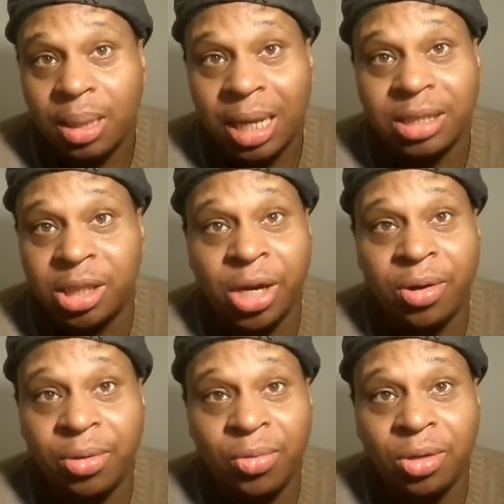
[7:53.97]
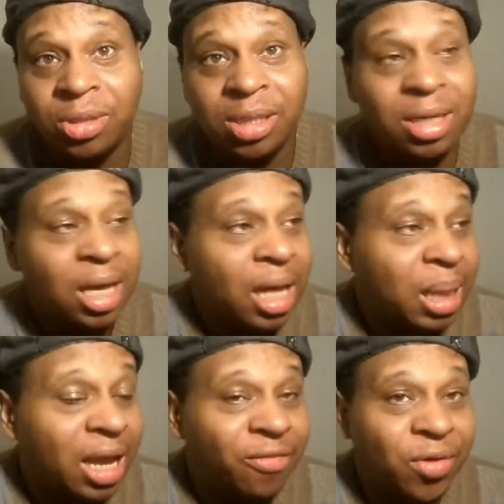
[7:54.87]
Like Darren Wilson.
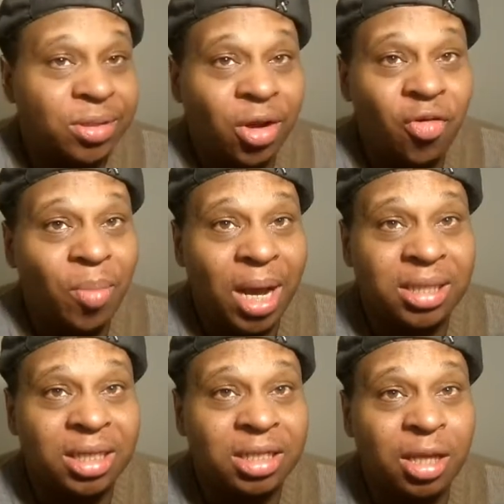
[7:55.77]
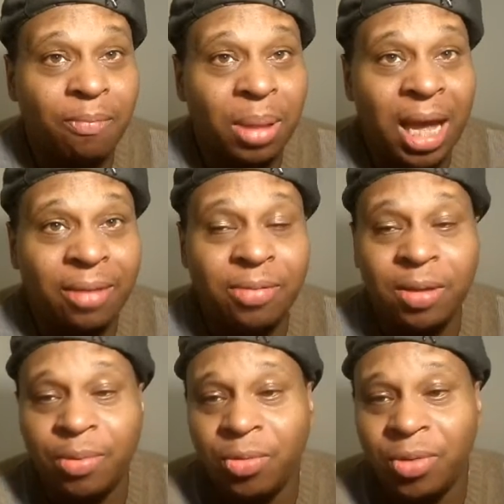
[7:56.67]
Like, for instance, everybody says that black
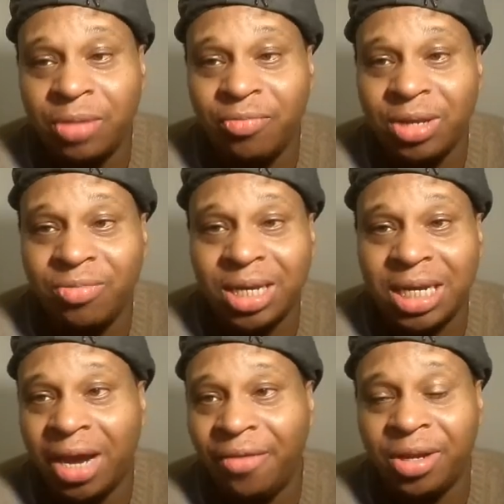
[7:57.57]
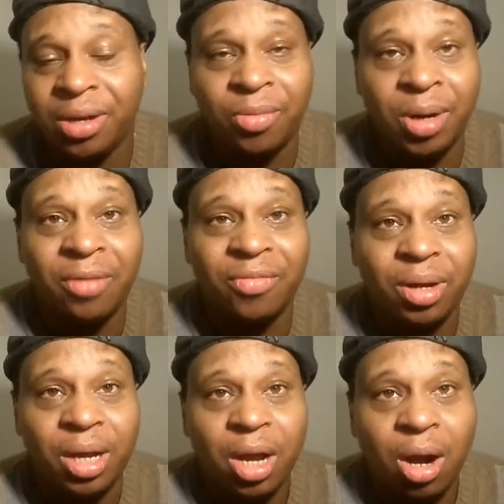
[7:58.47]
people we covet or whatever
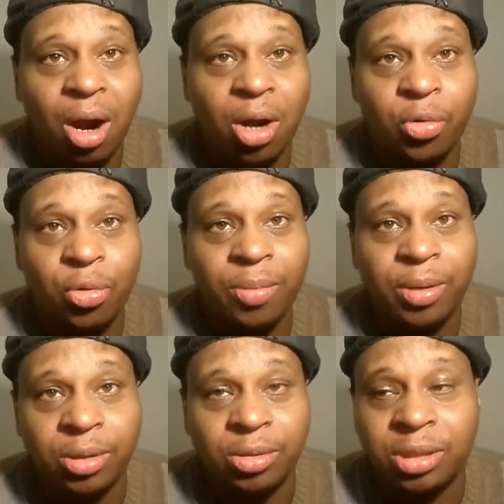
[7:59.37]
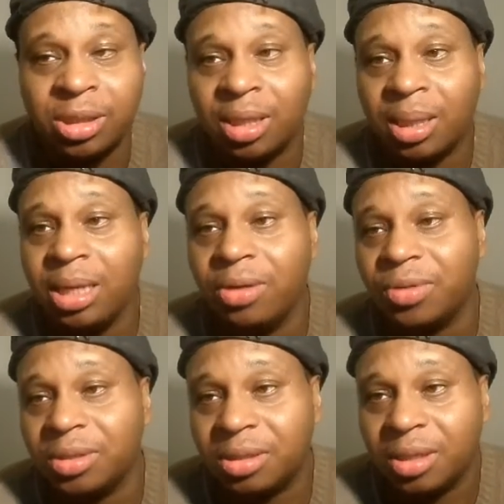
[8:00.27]
are criminals and
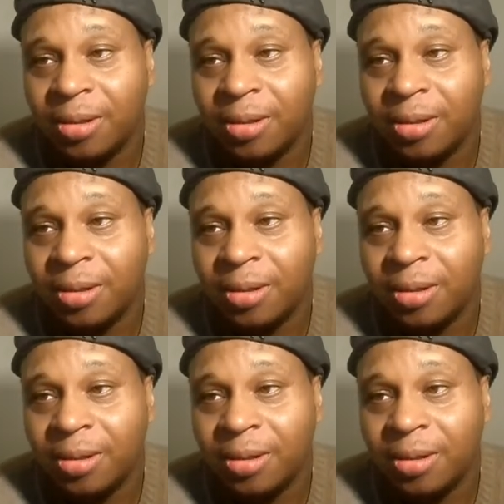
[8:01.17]
delinquents.